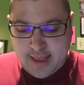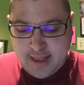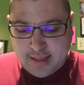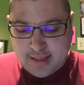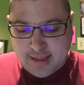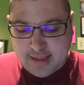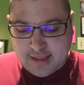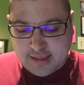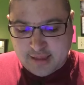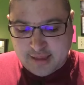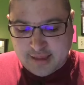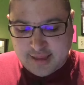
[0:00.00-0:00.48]

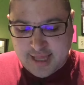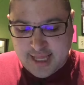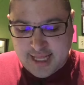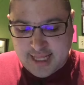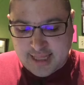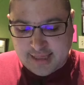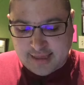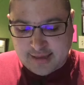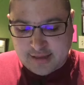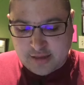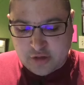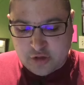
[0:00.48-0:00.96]
Let's take a
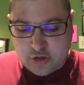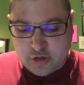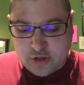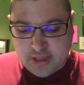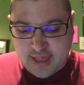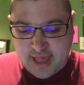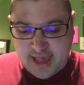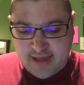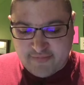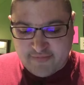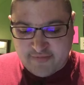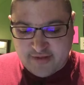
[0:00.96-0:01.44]
listen to
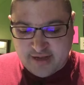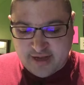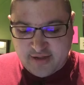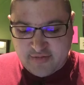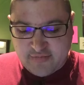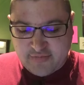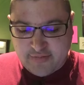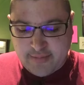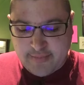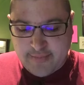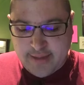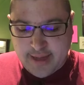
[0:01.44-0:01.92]
that video
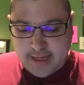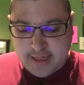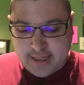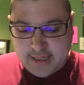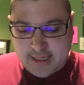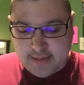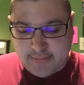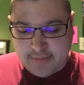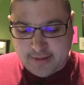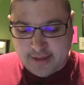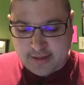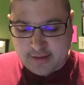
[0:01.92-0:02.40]
from
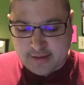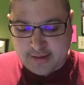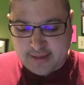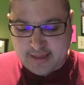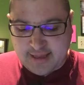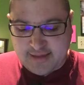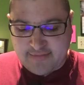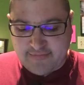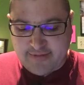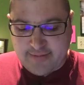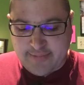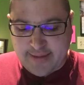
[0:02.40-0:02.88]

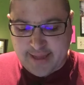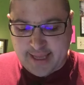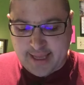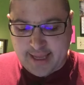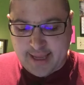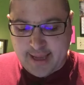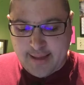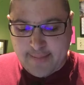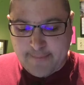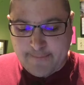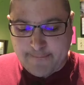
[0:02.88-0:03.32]
WCVB